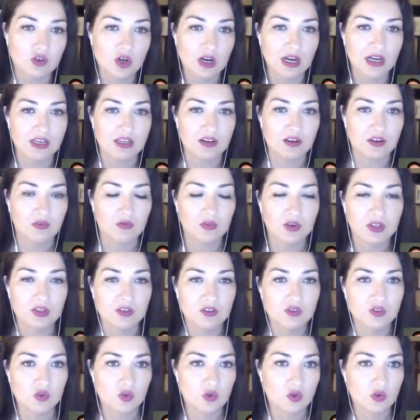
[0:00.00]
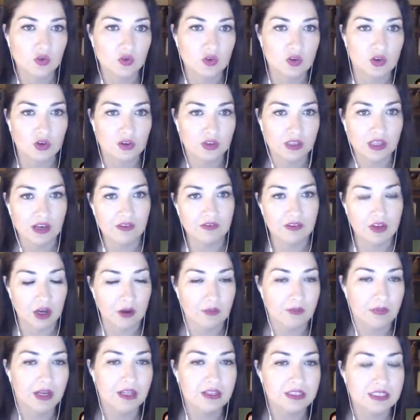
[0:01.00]
trying to really screw your
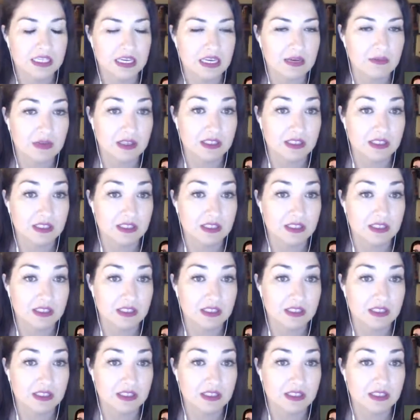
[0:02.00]
Le'Veon Bell team.